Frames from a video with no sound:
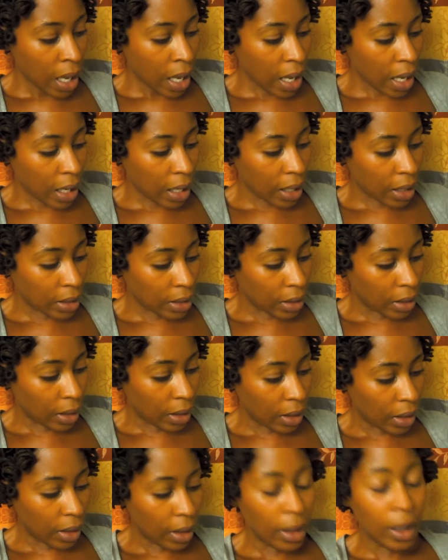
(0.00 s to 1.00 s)
and
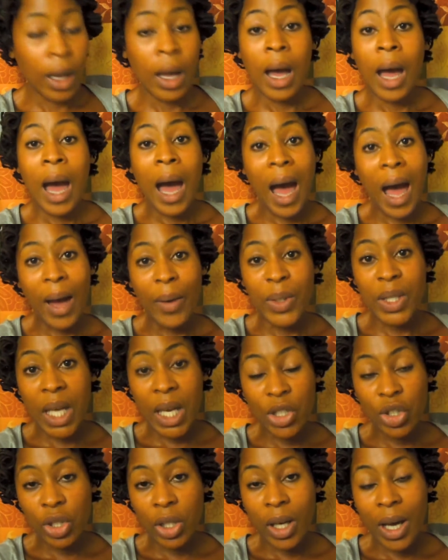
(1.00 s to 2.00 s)
I was
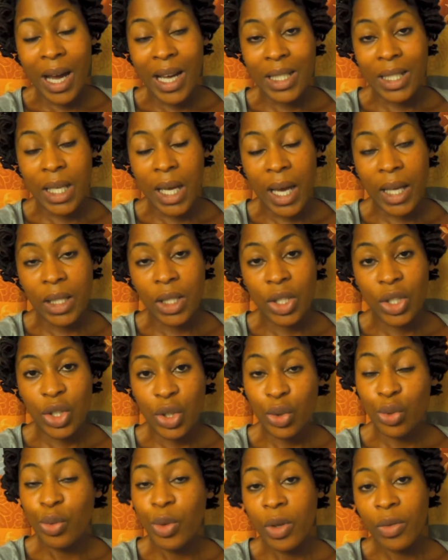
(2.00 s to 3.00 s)
actually contacted
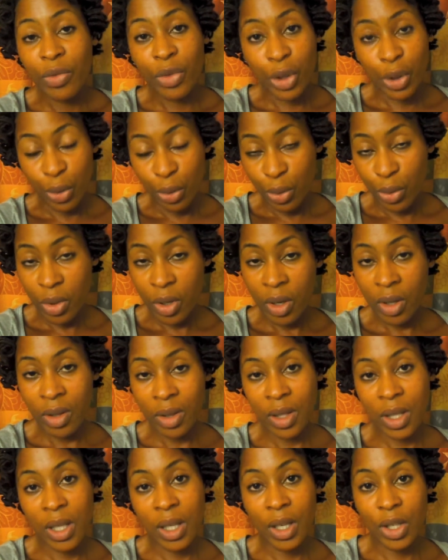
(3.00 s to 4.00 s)
to review
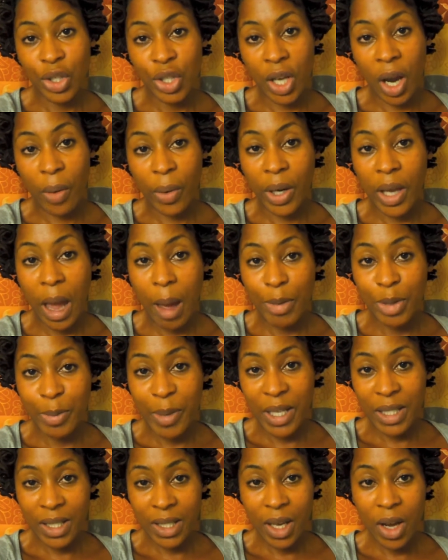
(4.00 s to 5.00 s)
the shower caps
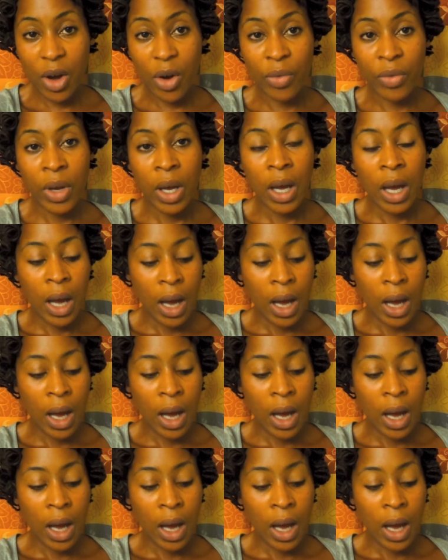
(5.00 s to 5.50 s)
myself.